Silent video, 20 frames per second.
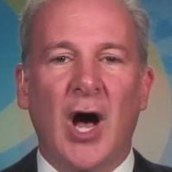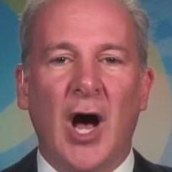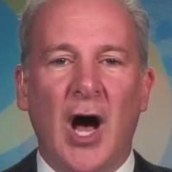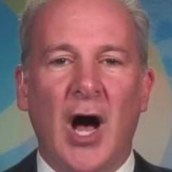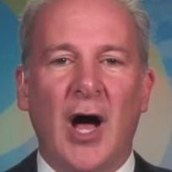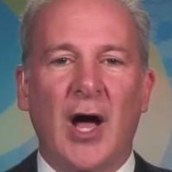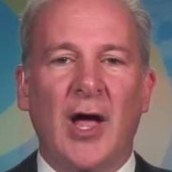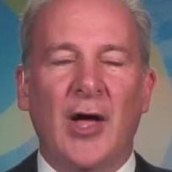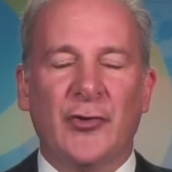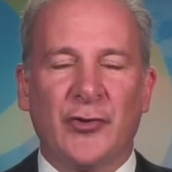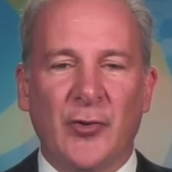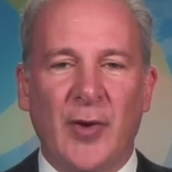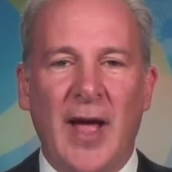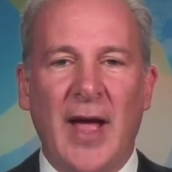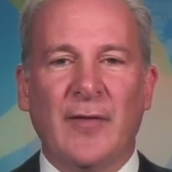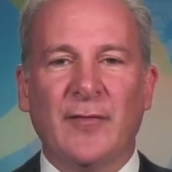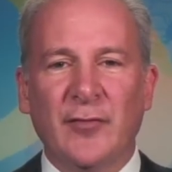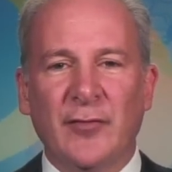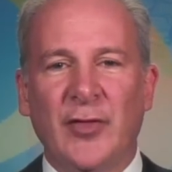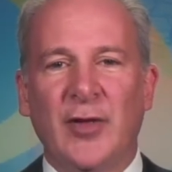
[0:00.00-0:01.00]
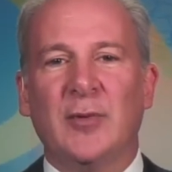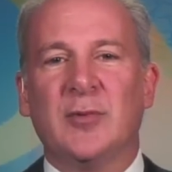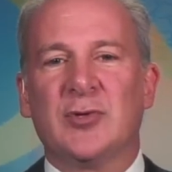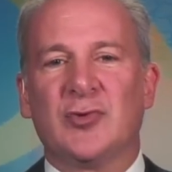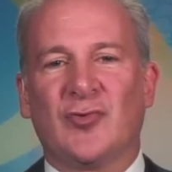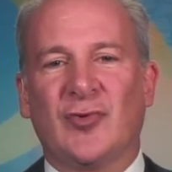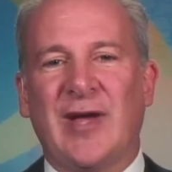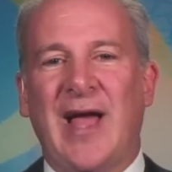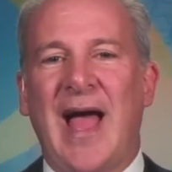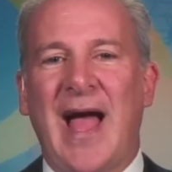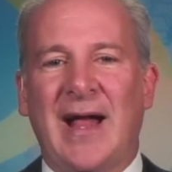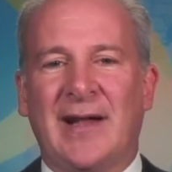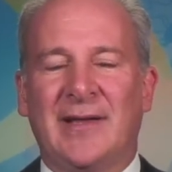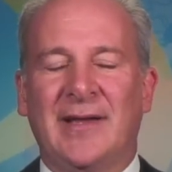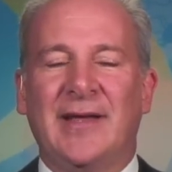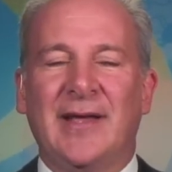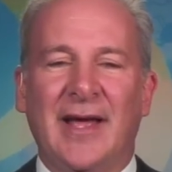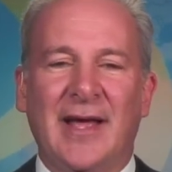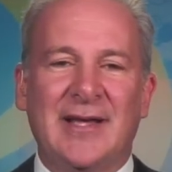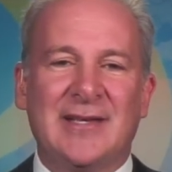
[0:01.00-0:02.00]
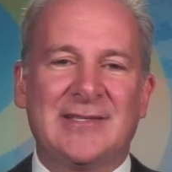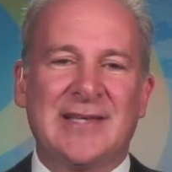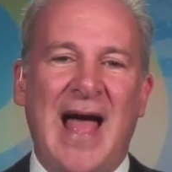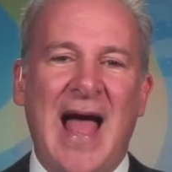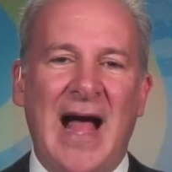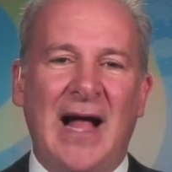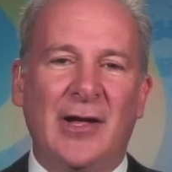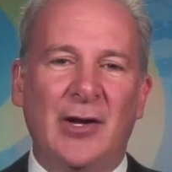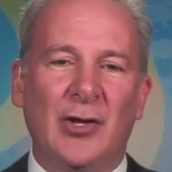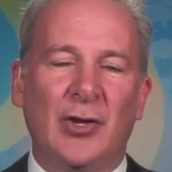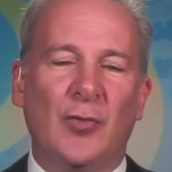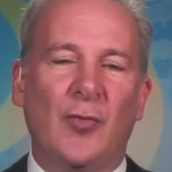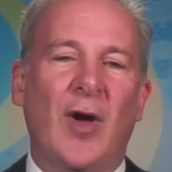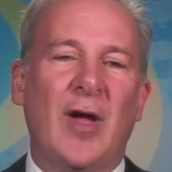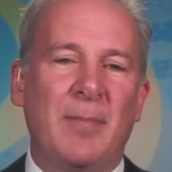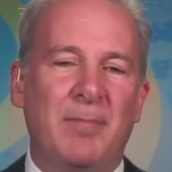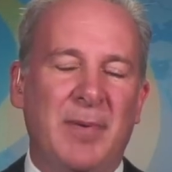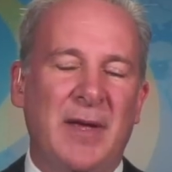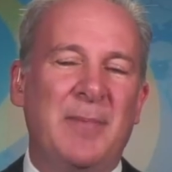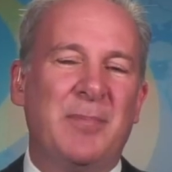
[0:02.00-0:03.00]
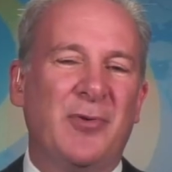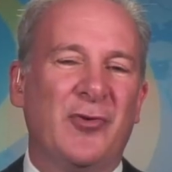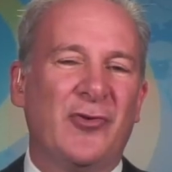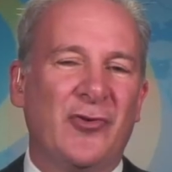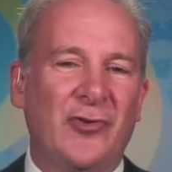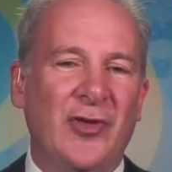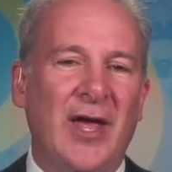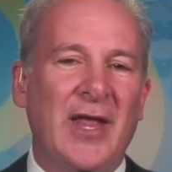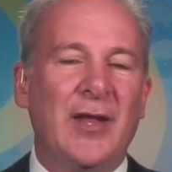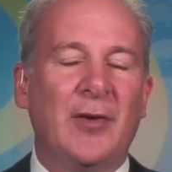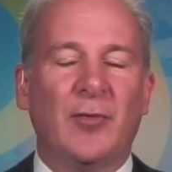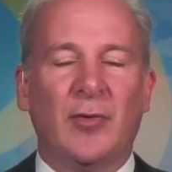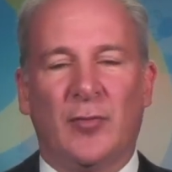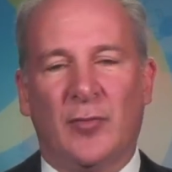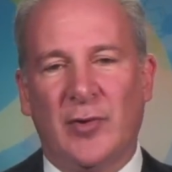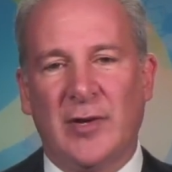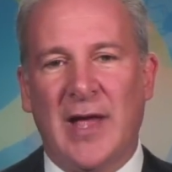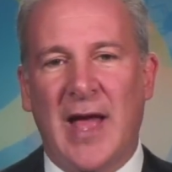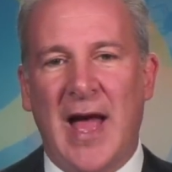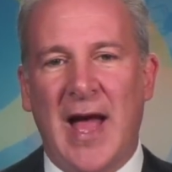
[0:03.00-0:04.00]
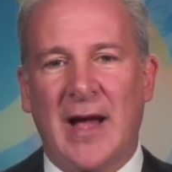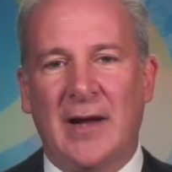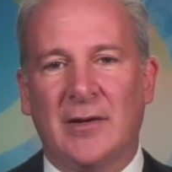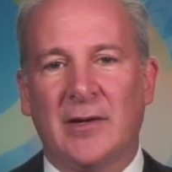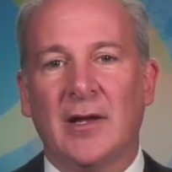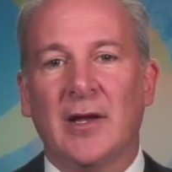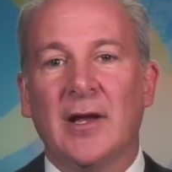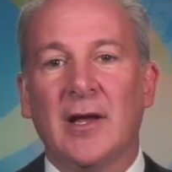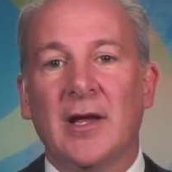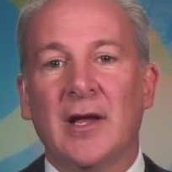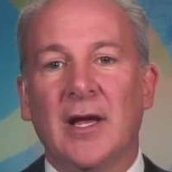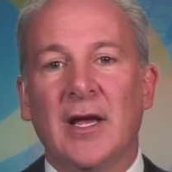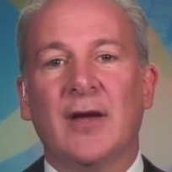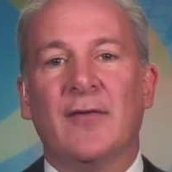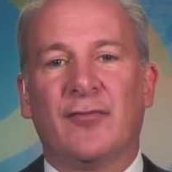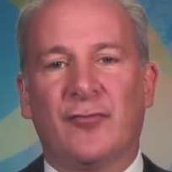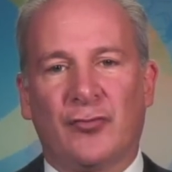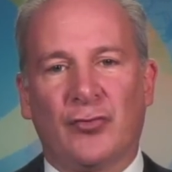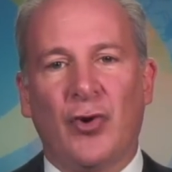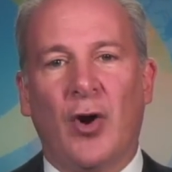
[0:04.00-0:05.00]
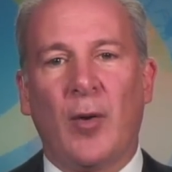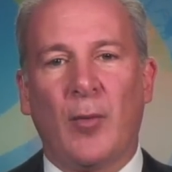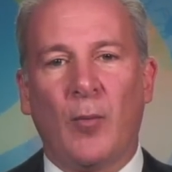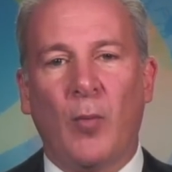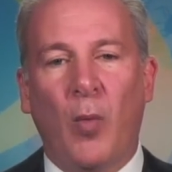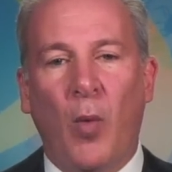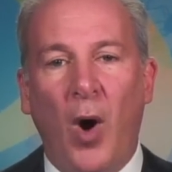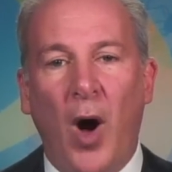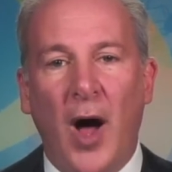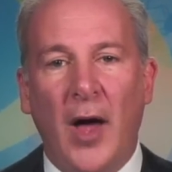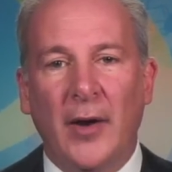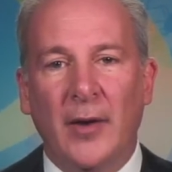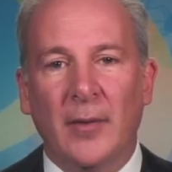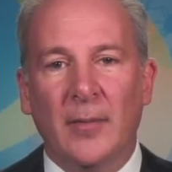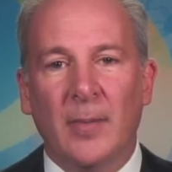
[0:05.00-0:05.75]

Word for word: Uh, so everything was reacting exactly the way people said it would react if Trump won.